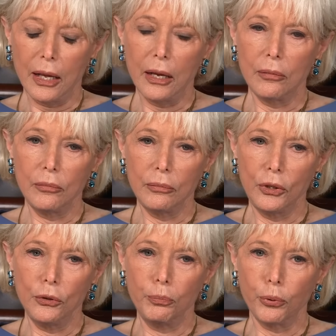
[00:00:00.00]
Um,
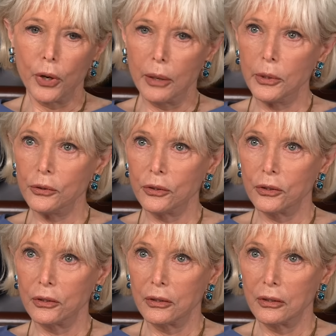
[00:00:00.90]
you
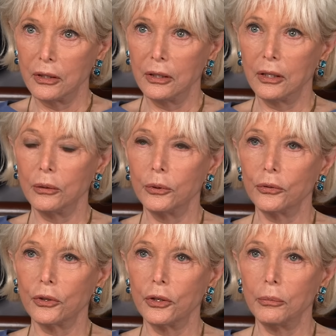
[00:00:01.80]
promised that there
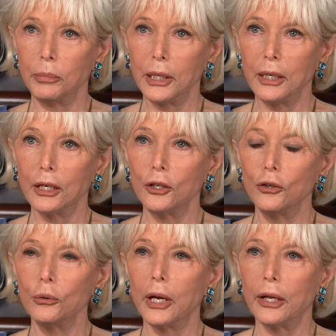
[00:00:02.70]
was going to be a
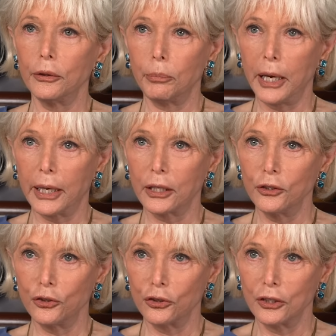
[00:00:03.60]
new health
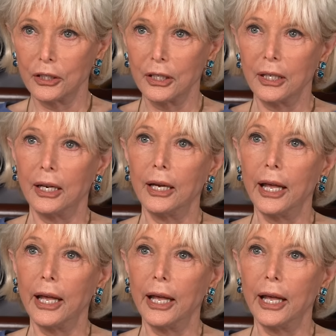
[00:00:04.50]
package, a